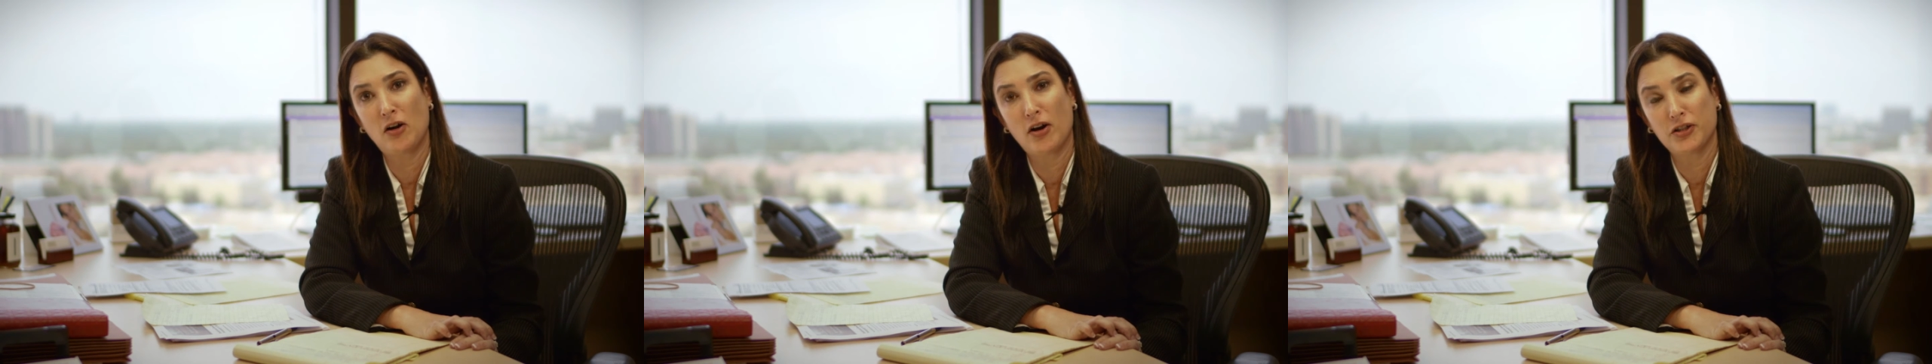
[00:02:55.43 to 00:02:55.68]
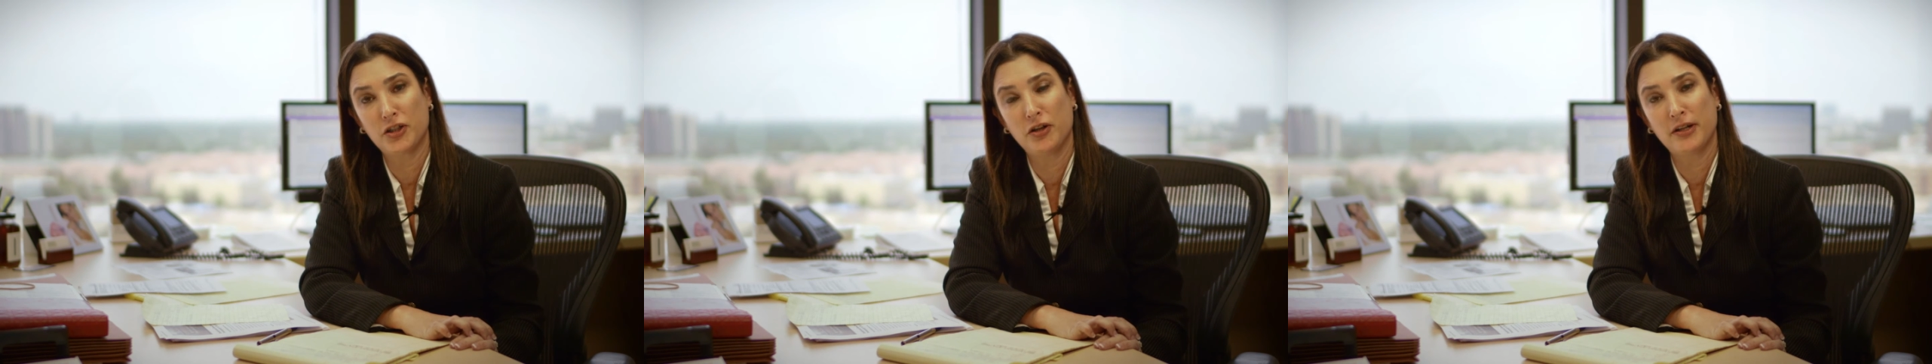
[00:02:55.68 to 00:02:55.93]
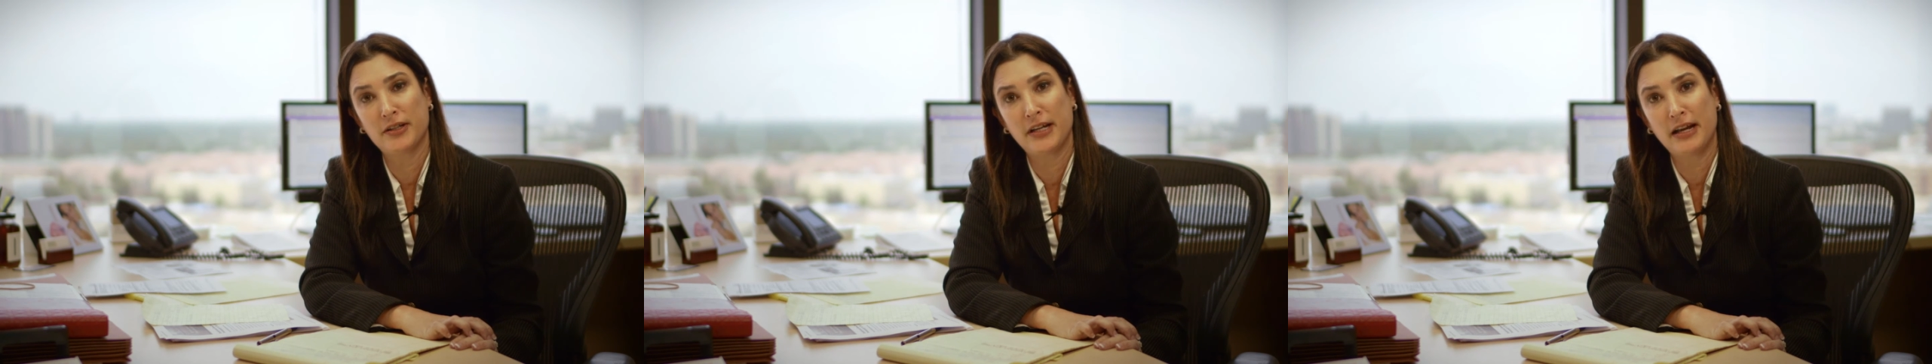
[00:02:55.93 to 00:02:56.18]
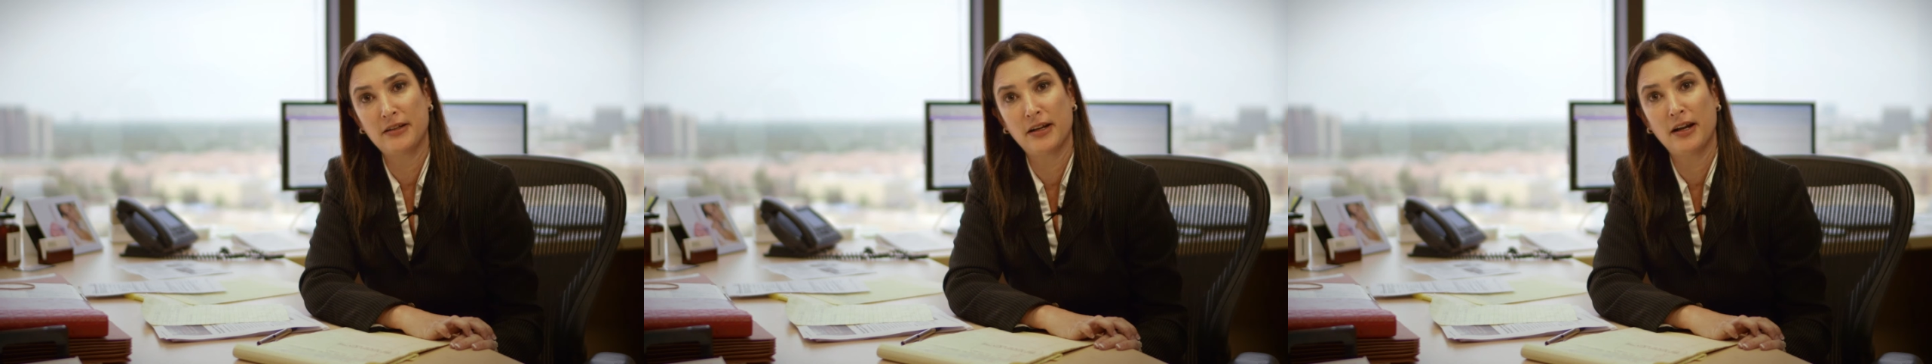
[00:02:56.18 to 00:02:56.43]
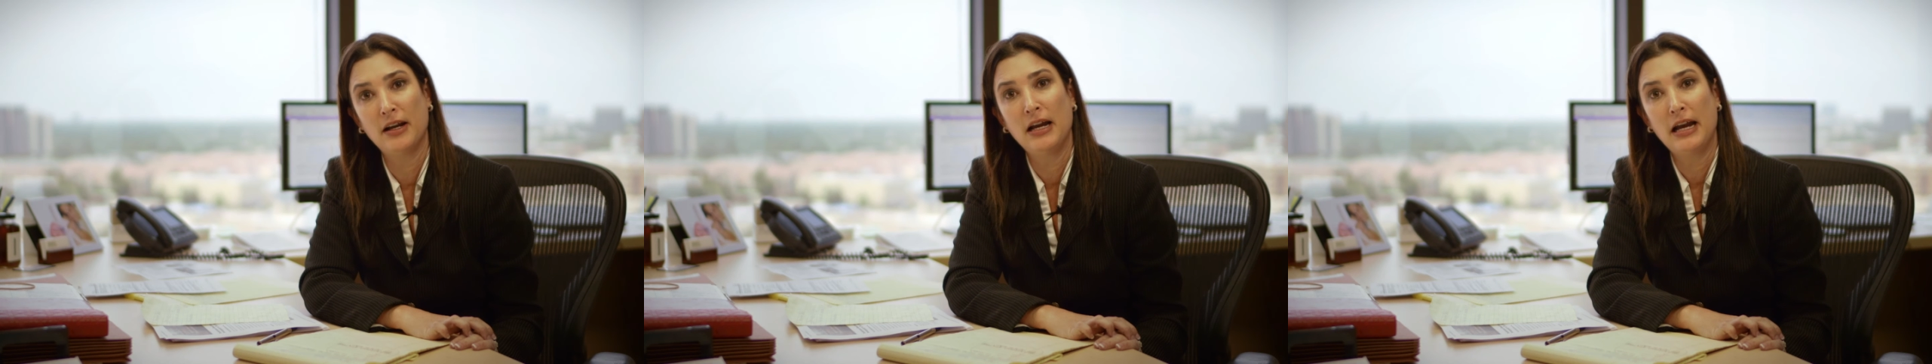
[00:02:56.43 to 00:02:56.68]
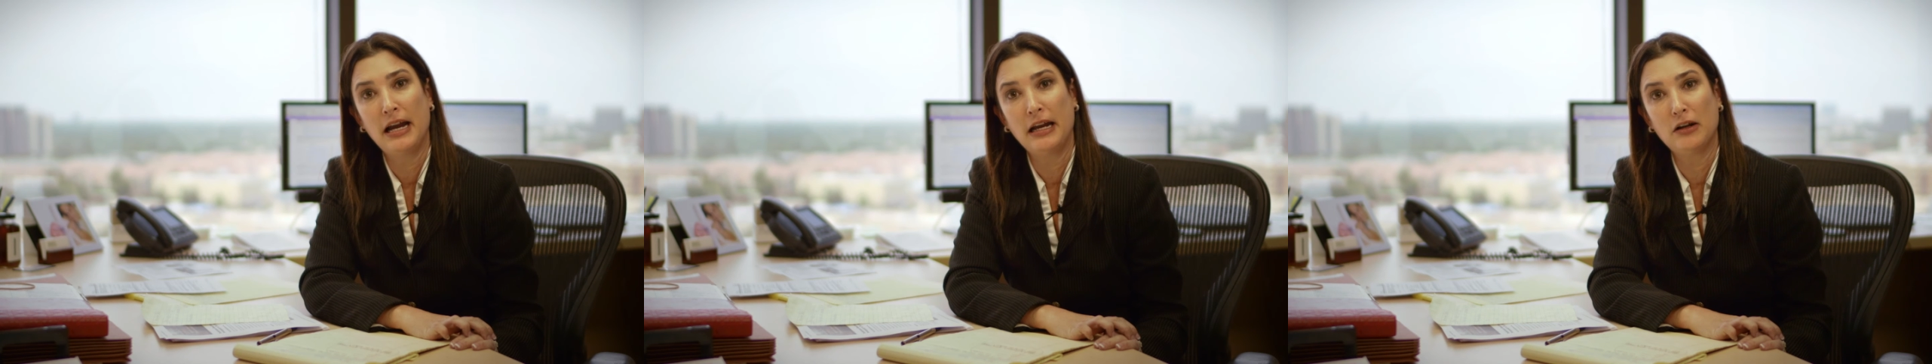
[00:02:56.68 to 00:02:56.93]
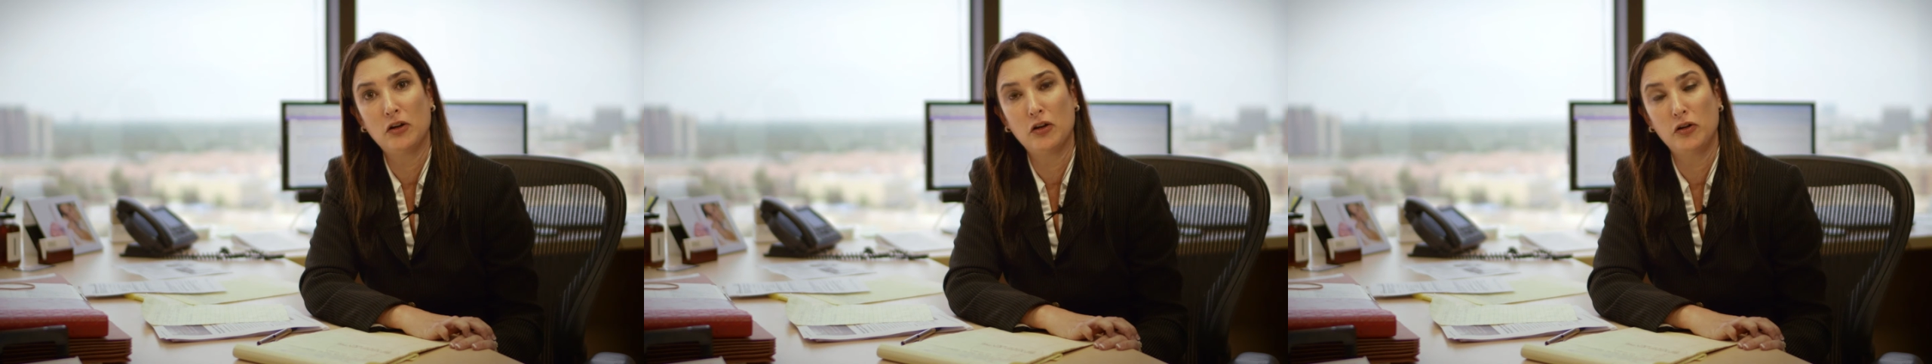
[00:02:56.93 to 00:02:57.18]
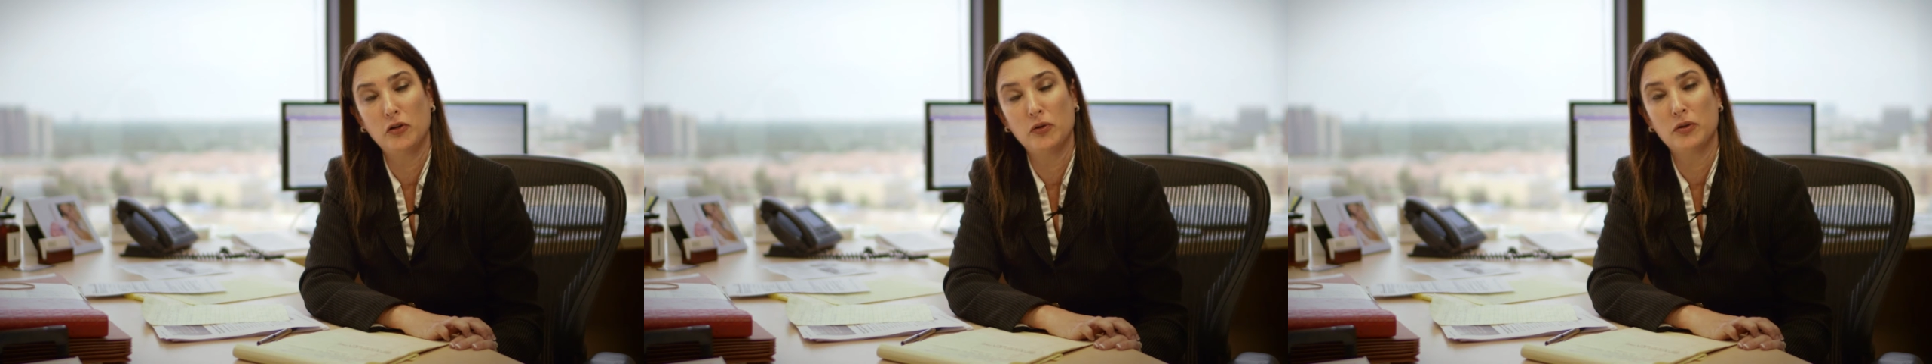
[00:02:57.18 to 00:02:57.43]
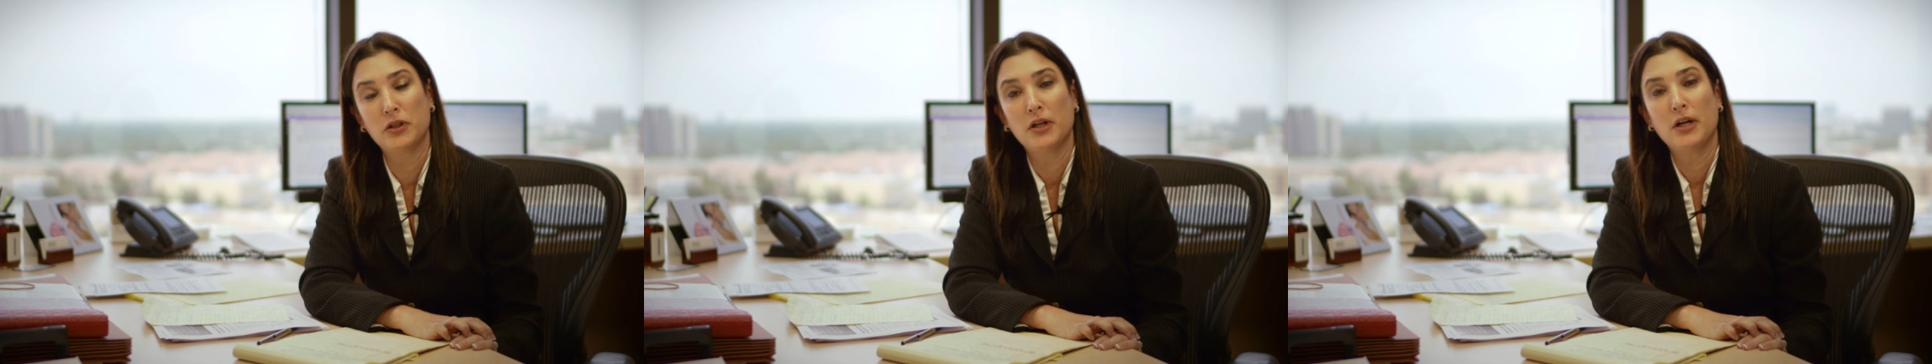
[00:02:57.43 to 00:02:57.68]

Consular Center include